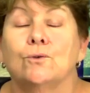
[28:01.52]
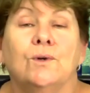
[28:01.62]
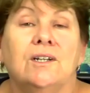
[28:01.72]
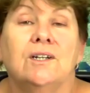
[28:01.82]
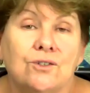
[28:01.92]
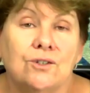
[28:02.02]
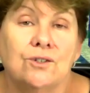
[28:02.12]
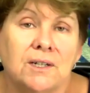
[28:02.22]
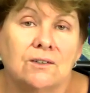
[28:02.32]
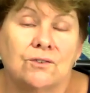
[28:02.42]
So what is your
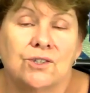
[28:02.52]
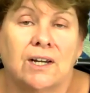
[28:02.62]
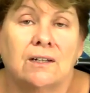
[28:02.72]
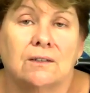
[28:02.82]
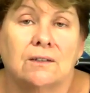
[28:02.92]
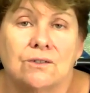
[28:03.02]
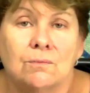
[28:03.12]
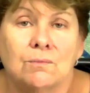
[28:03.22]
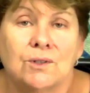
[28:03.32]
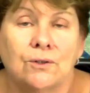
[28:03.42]
biggest challenge?
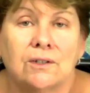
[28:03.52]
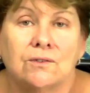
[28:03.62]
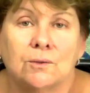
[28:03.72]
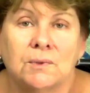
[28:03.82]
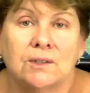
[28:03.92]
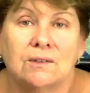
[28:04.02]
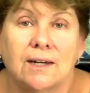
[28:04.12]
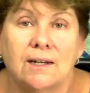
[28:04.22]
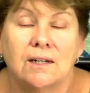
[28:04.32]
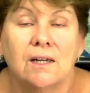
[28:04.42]
I'm curious about that.